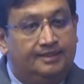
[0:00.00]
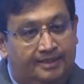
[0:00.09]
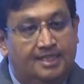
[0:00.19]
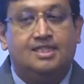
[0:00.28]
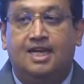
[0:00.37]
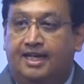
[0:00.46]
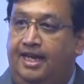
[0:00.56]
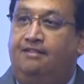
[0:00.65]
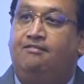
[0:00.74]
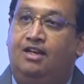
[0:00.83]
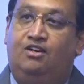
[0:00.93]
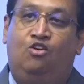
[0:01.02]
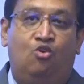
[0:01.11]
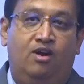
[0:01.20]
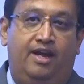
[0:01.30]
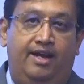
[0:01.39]
This again will
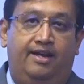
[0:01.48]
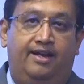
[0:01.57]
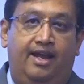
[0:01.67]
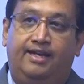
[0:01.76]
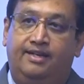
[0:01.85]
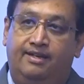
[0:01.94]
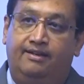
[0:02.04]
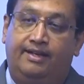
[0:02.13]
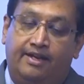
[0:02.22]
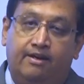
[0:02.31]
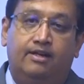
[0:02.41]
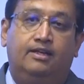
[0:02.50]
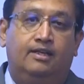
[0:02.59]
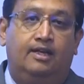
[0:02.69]
grow ahead, and here